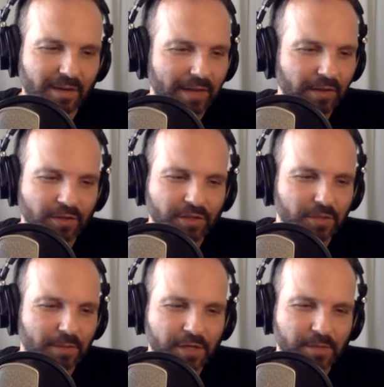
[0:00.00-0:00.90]
learned so
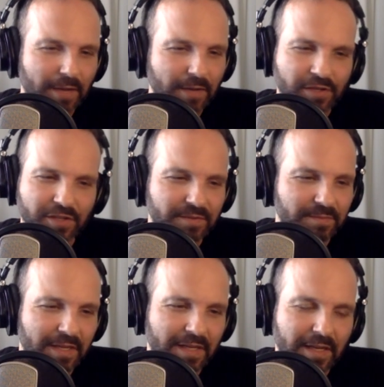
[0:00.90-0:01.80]
much about just
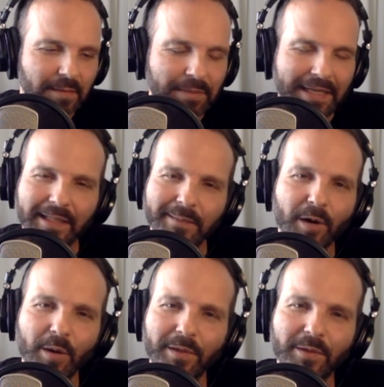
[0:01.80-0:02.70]
being in the
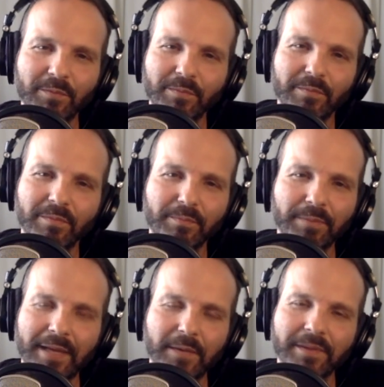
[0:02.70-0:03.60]
moment
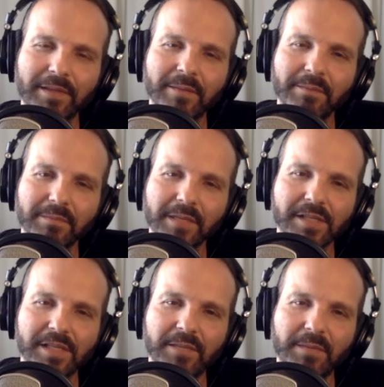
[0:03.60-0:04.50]
playing with him, because
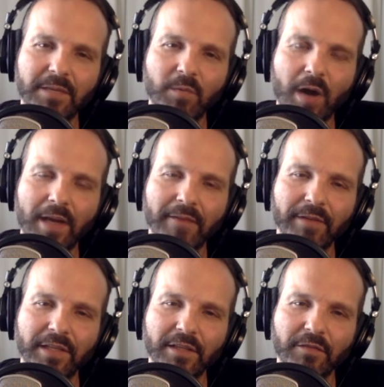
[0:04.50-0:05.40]
he wanted
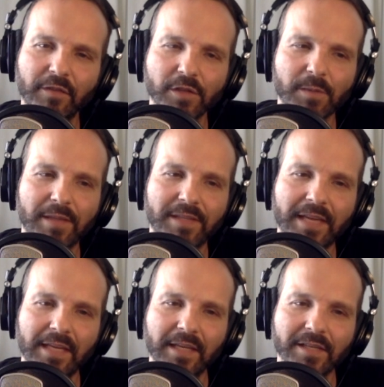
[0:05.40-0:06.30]
everything to feel
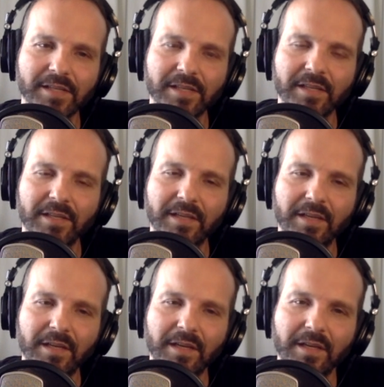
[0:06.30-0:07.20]
spontaneous. And
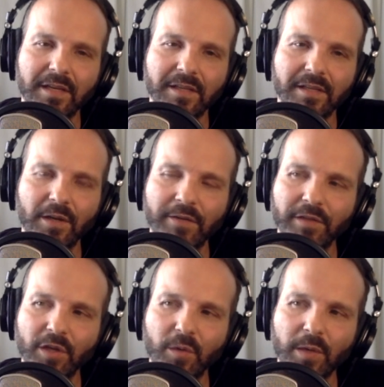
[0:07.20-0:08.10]
even
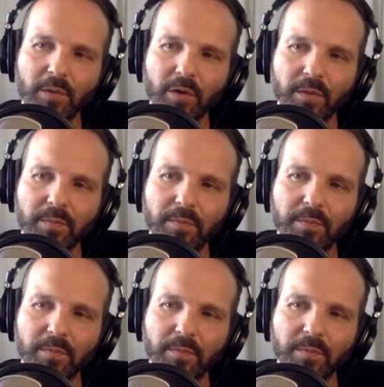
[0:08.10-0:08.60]
though we were,